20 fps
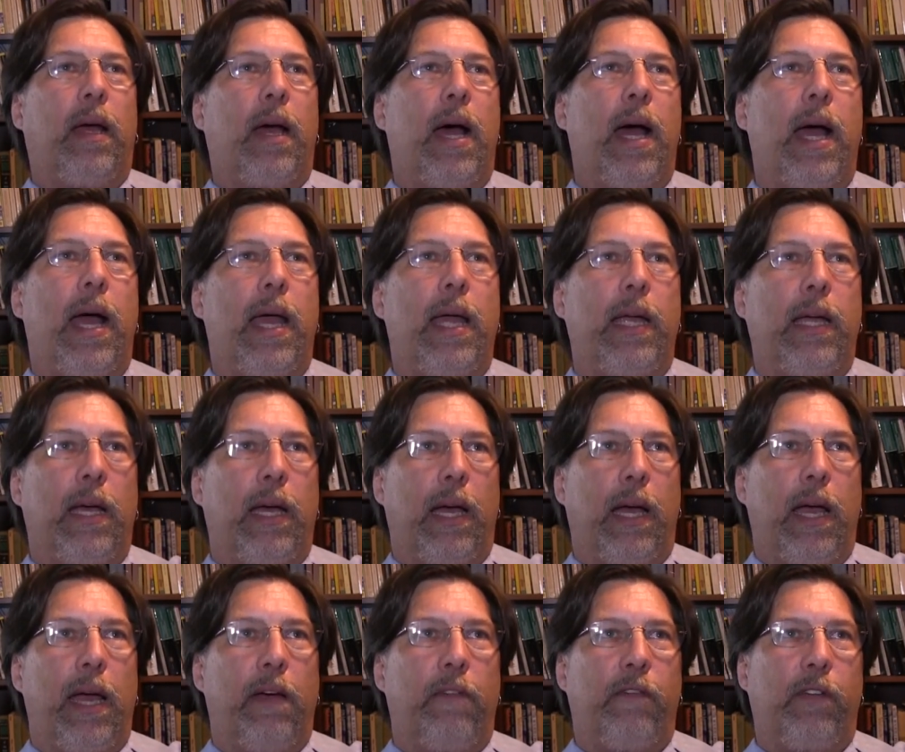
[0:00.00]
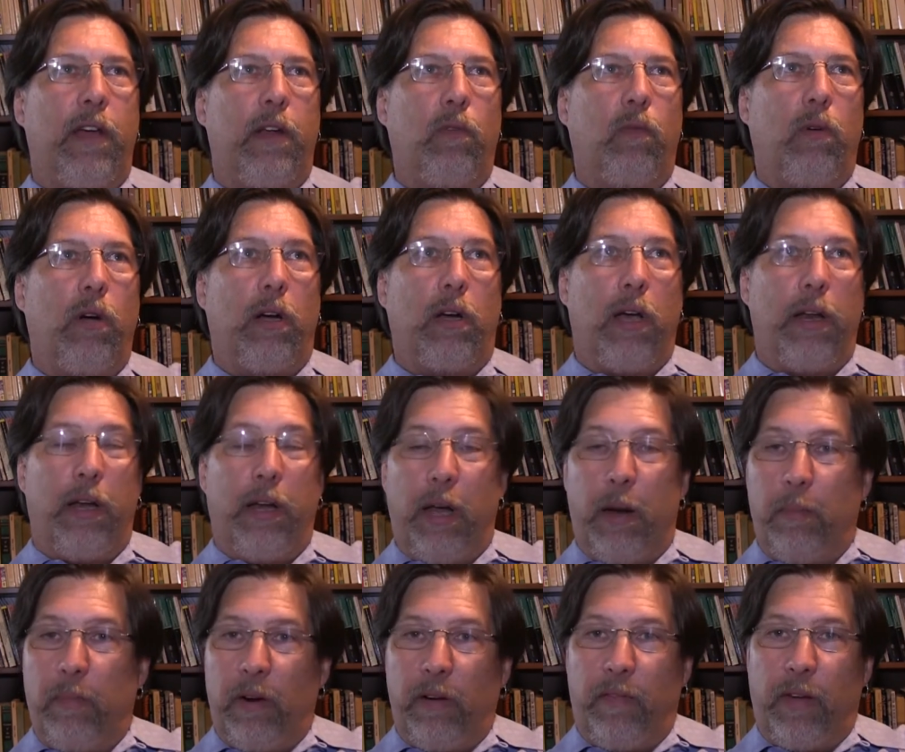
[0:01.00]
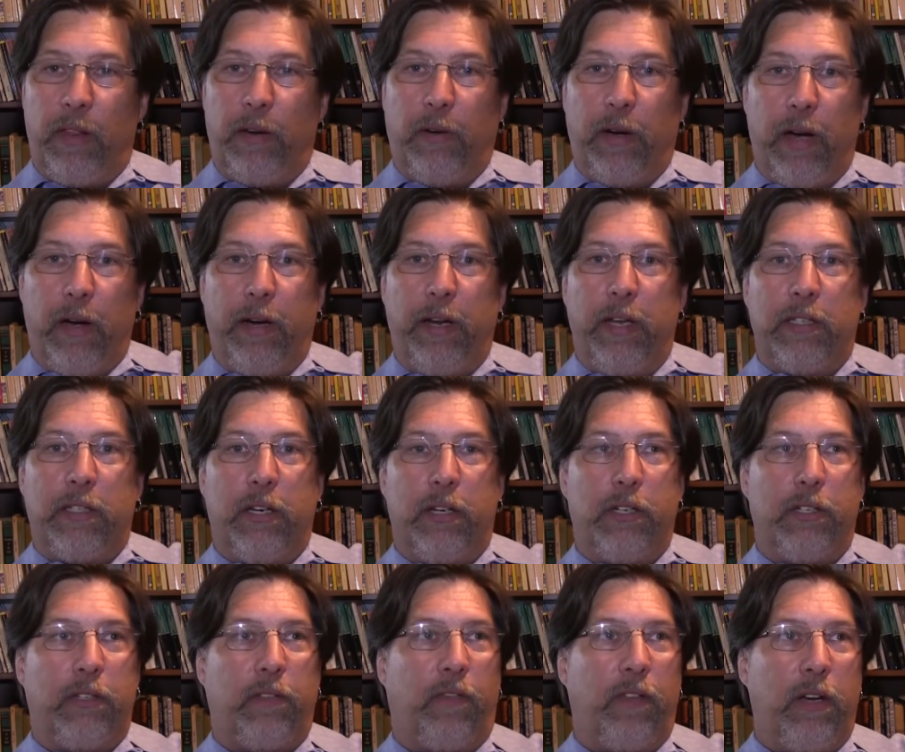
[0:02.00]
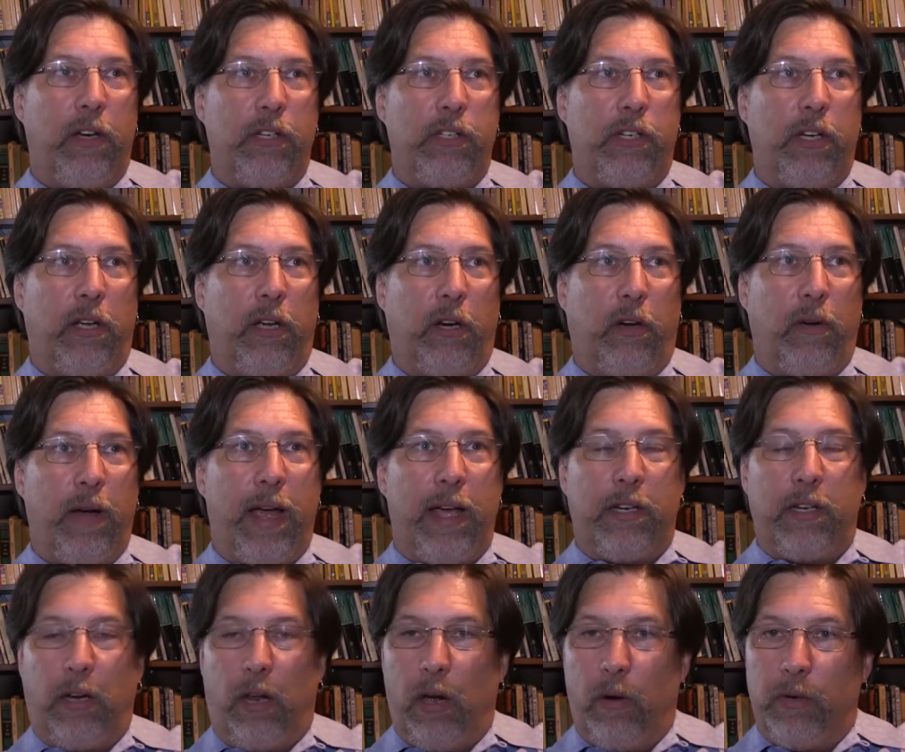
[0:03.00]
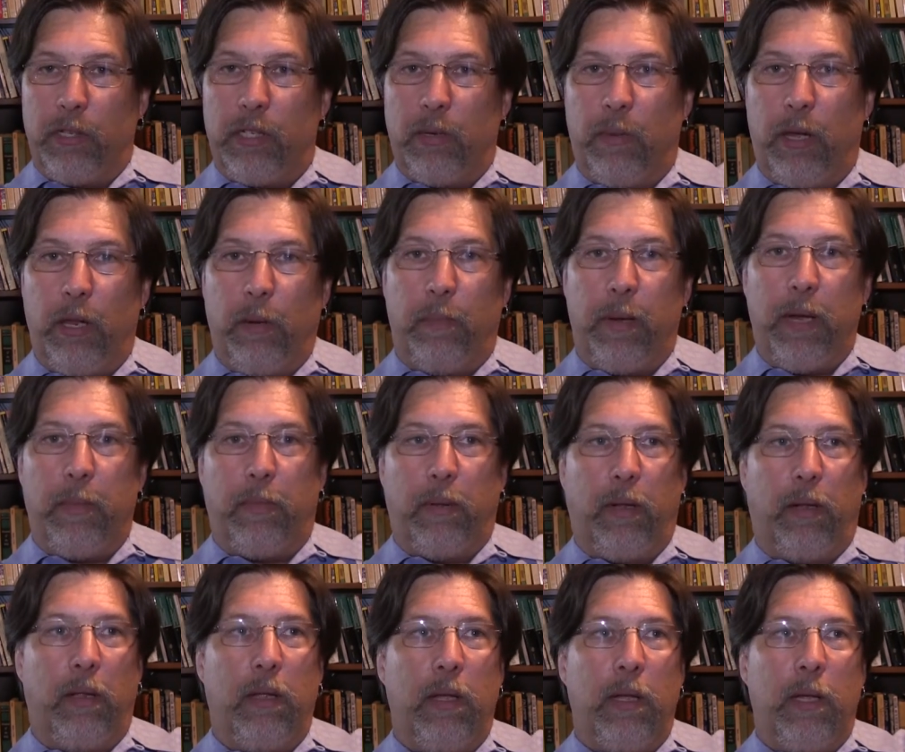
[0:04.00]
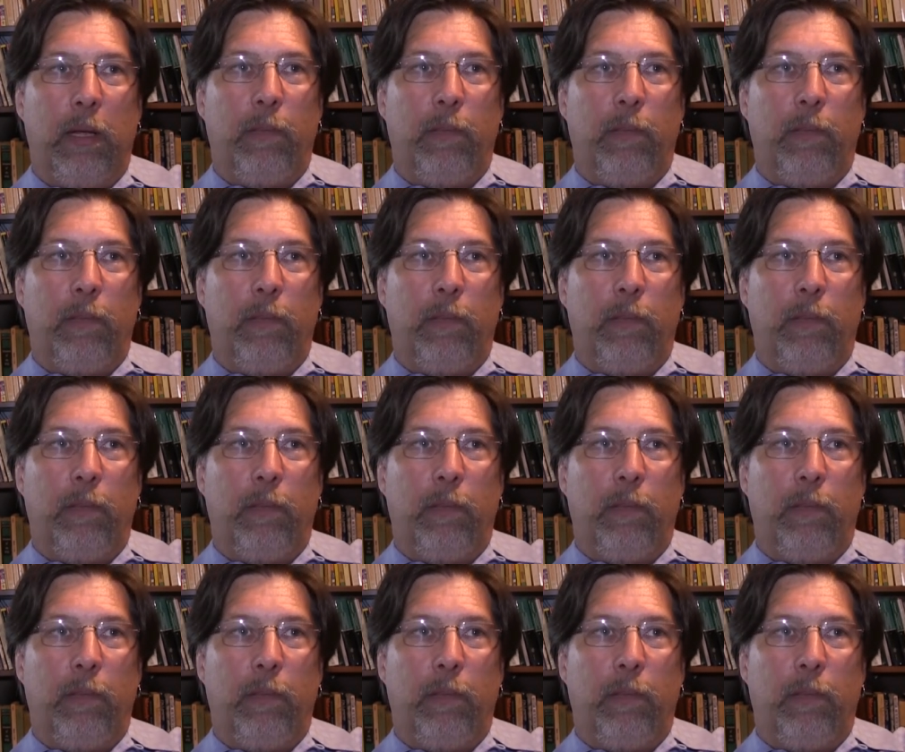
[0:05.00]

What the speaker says: I have done work on a number of other areas. I just finished a grant along with some other people